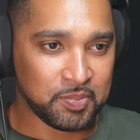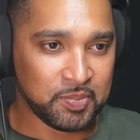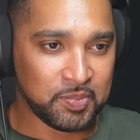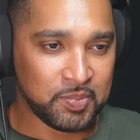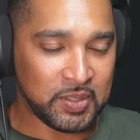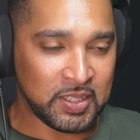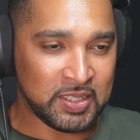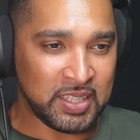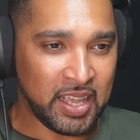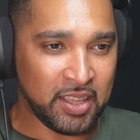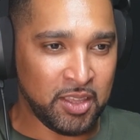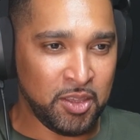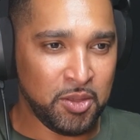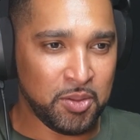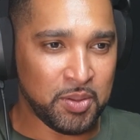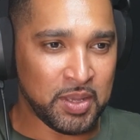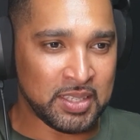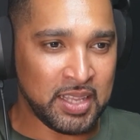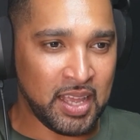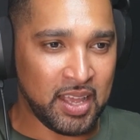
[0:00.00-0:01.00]
Is that
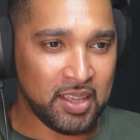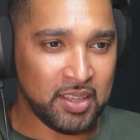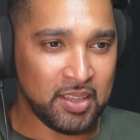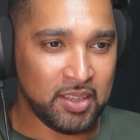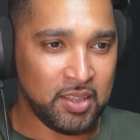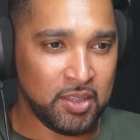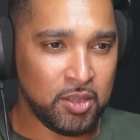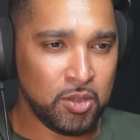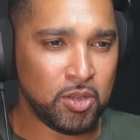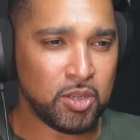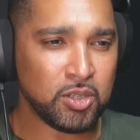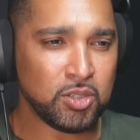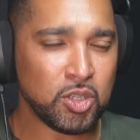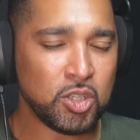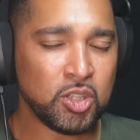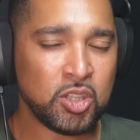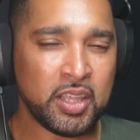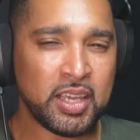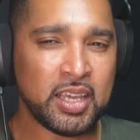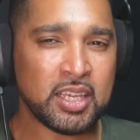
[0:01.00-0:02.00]
you? Is that you? Can the
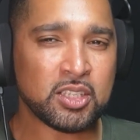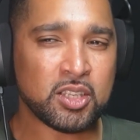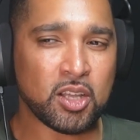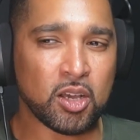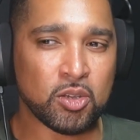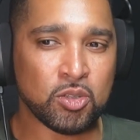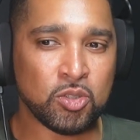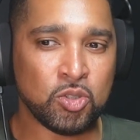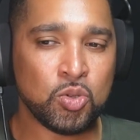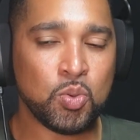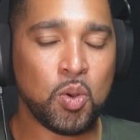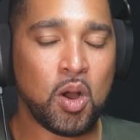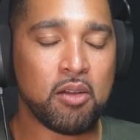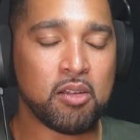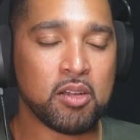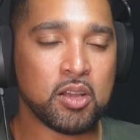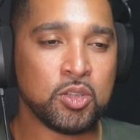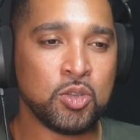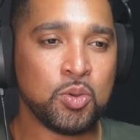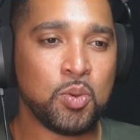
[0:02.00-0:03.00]
thing is though, you
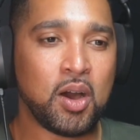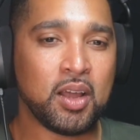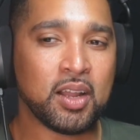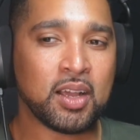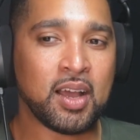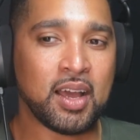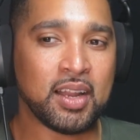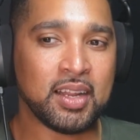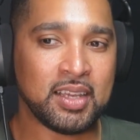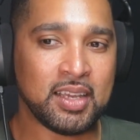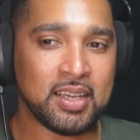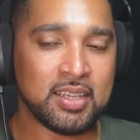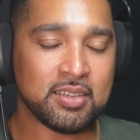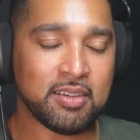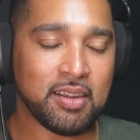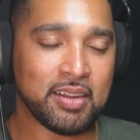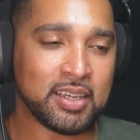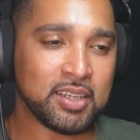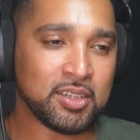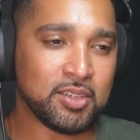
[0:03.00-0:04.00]
are the kind of geezer
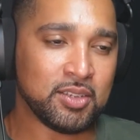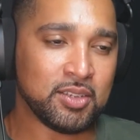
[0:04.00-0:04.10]
I reckon you